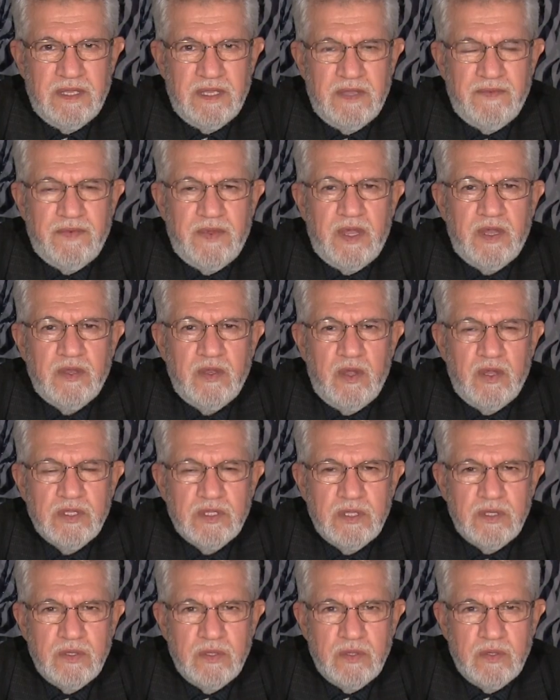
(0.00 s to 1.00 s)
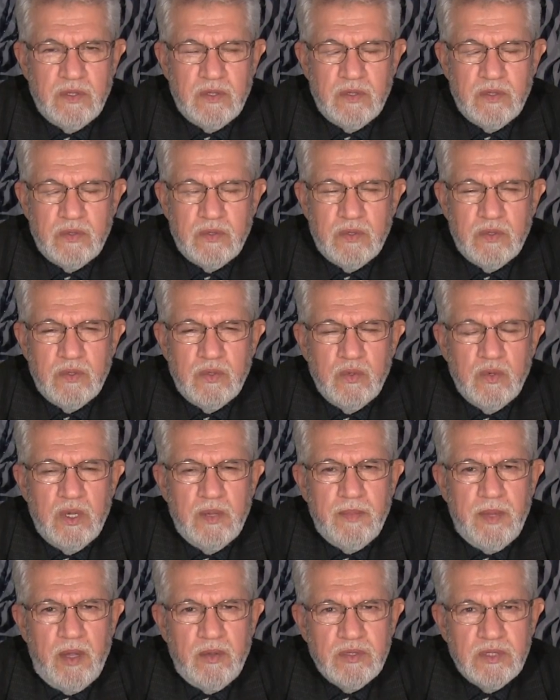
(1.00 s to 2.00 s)
If are not, you don't know
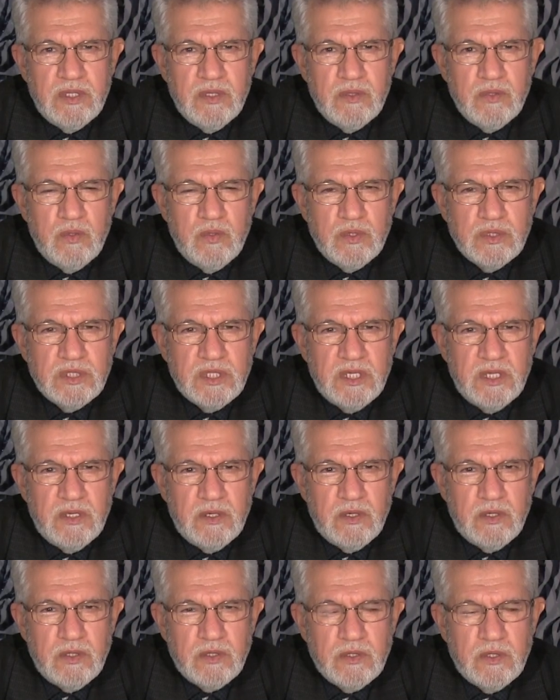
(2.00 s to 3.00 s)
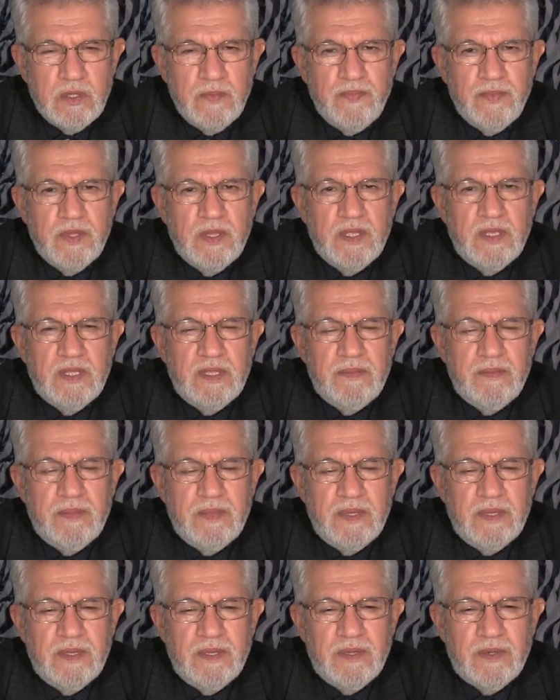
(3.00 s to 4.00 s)
about those
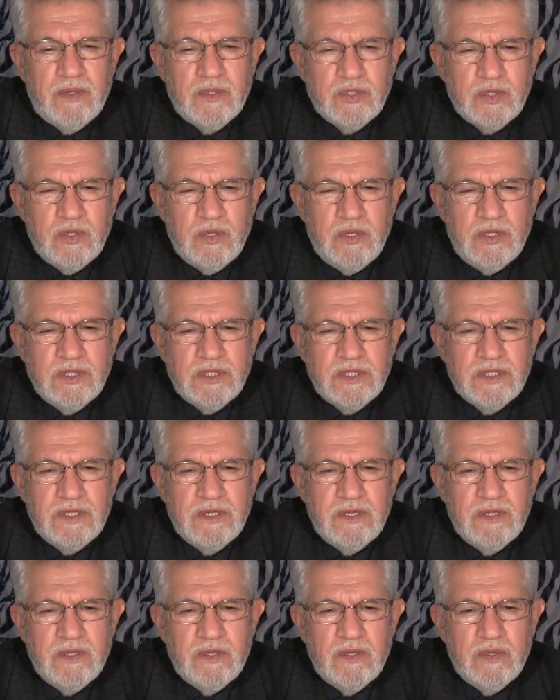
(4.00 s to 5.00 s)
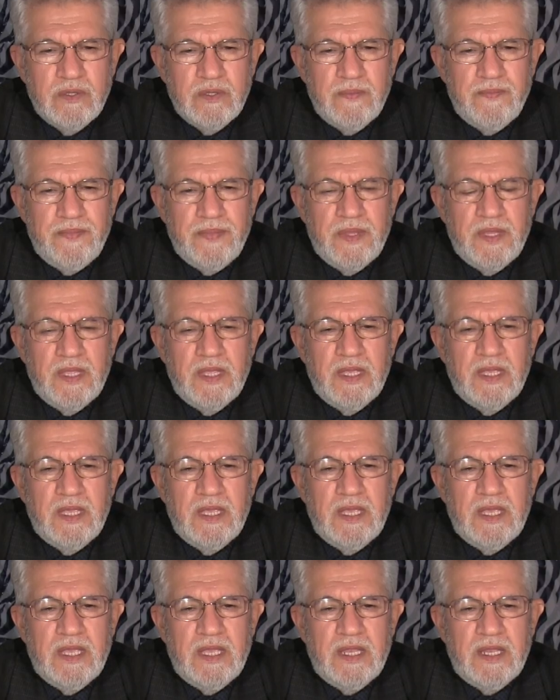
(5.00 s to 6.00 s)
results,
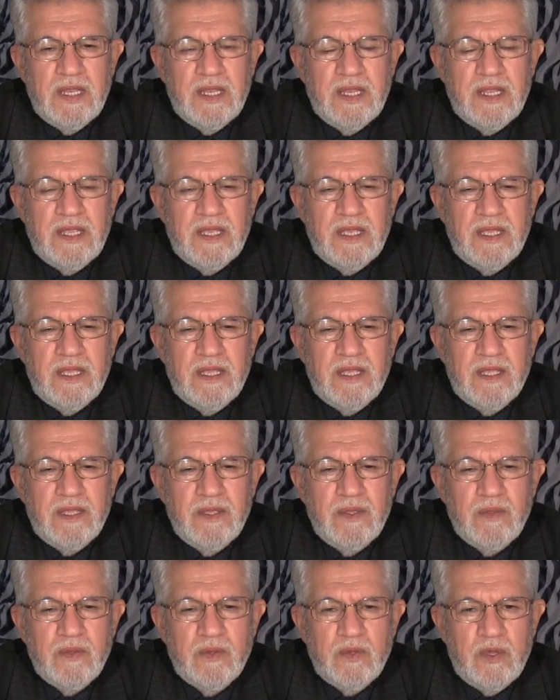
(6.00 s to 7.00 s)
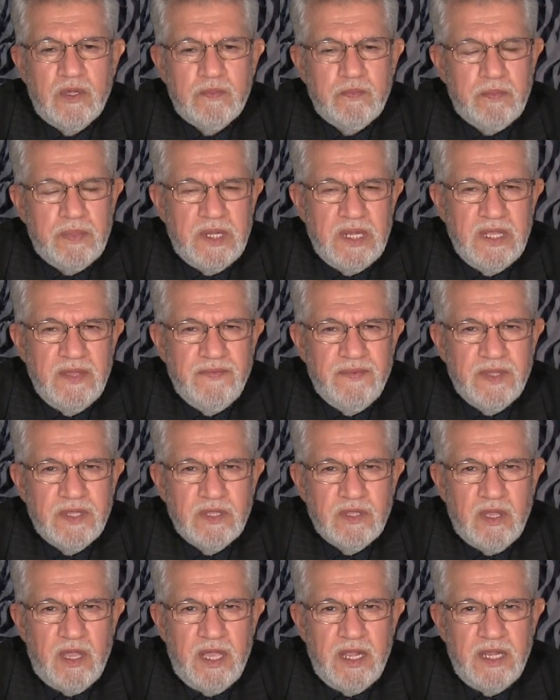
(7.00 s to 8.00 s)
and you not believe
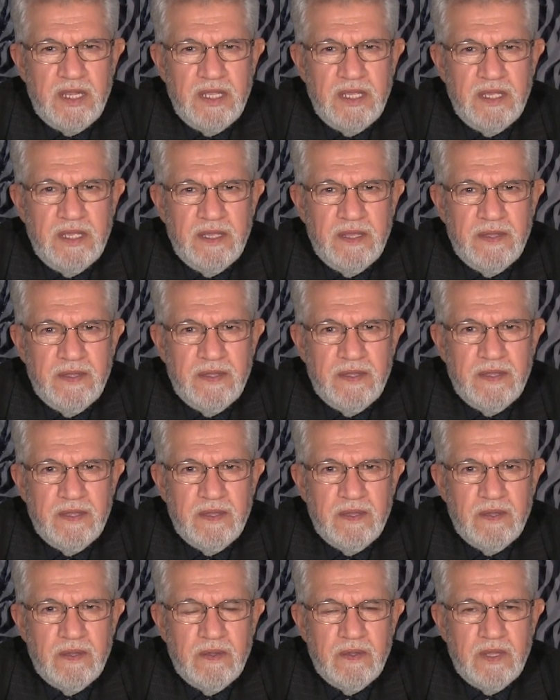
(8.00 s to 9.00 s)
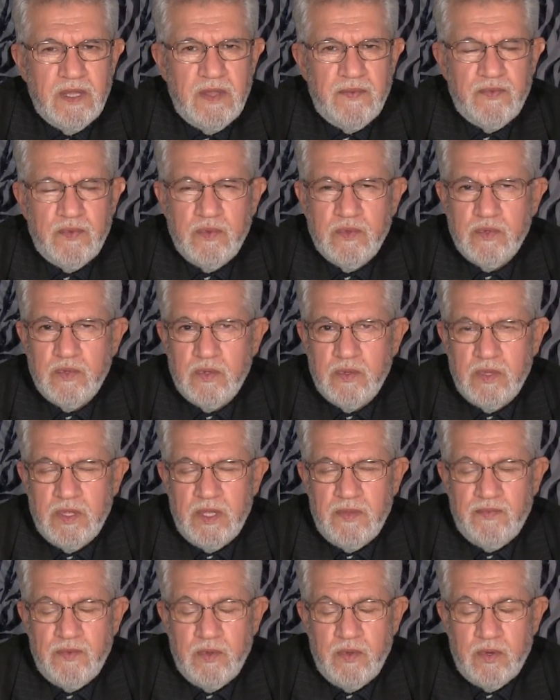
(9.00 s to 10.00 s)
entirely. If
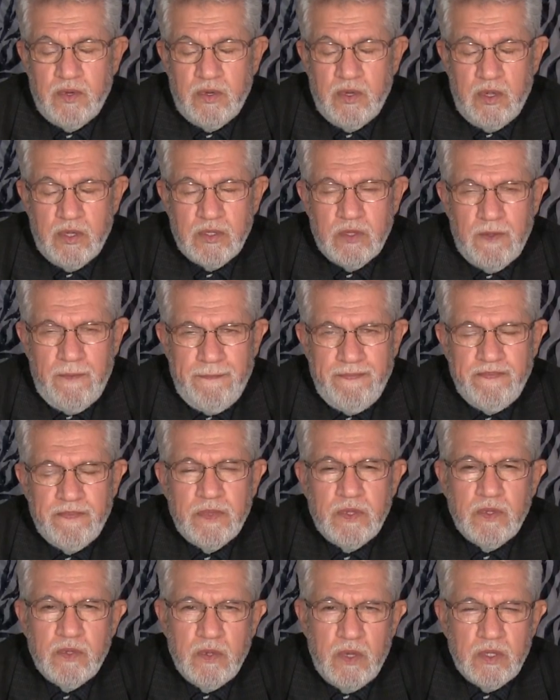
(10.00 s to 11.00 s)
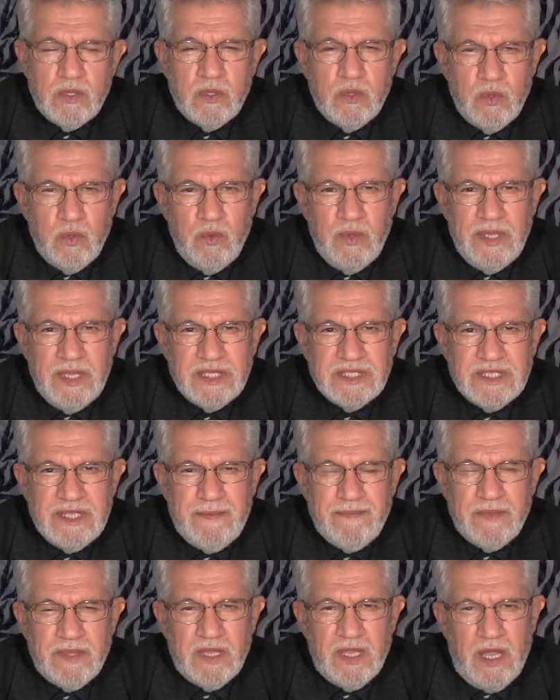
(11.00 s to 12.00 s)
you are not knowing
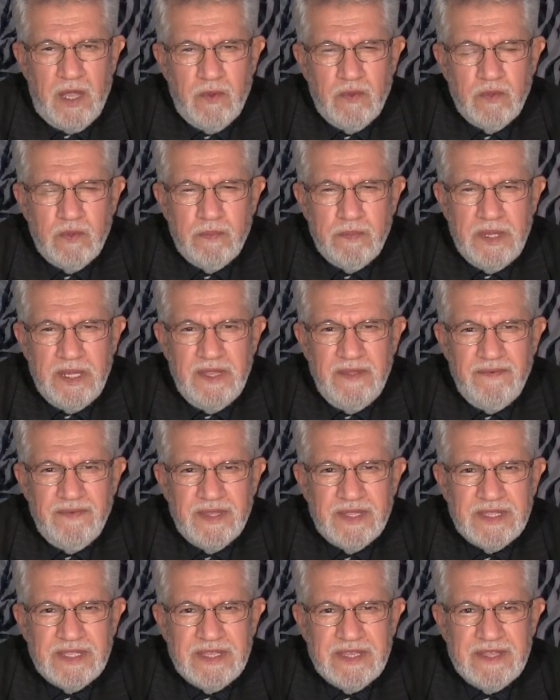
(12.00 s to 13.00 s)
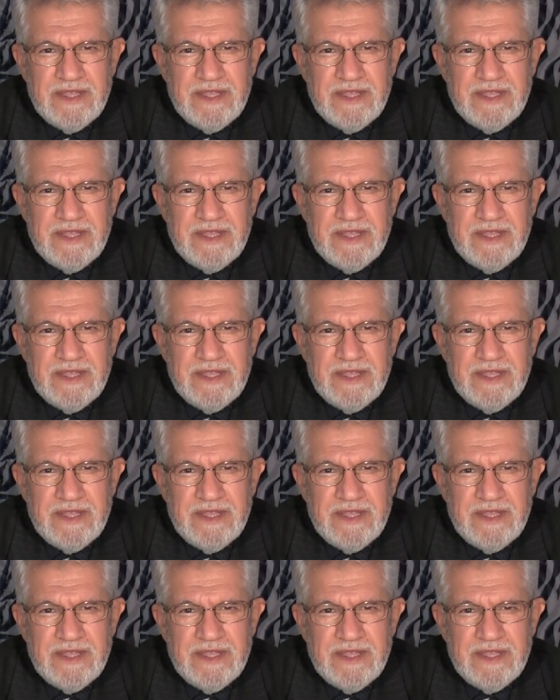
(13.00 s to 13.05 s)
something, how you believe it?